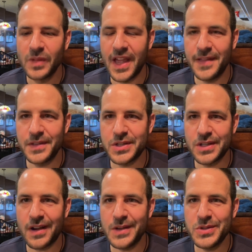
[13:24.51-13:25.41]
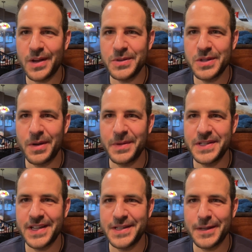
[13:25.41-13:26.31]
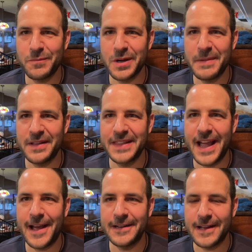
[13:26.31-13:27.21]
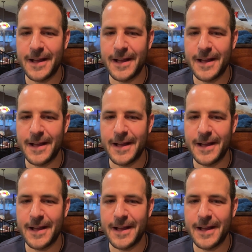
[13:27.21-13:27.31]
And the sauce also, I want to say something about that.